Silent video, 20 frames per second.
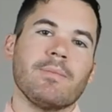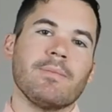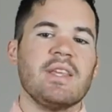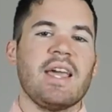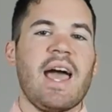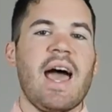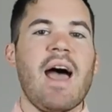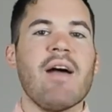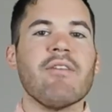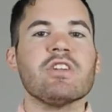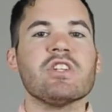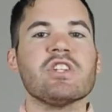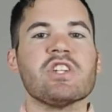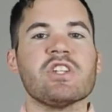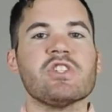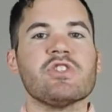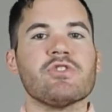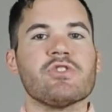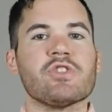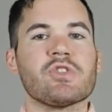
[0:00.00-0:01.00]
The average
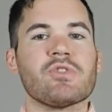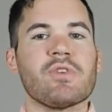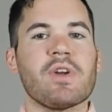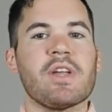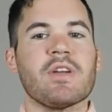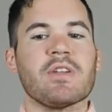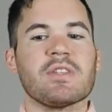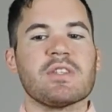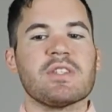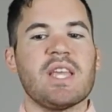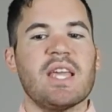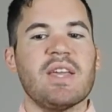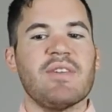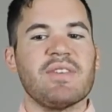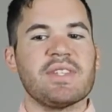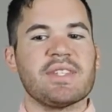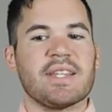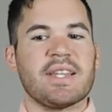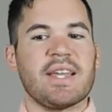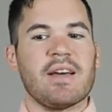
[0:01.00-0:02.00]
interest rate on
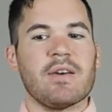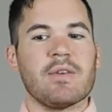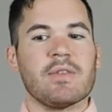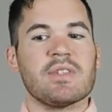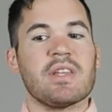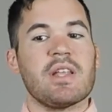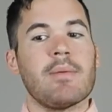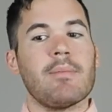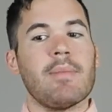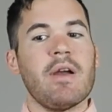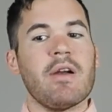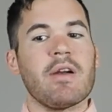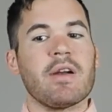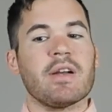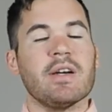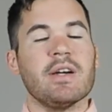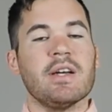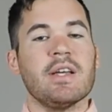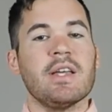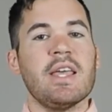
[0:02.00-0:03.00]
savings accounts in
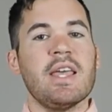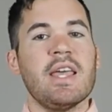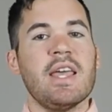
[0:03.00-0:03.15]
America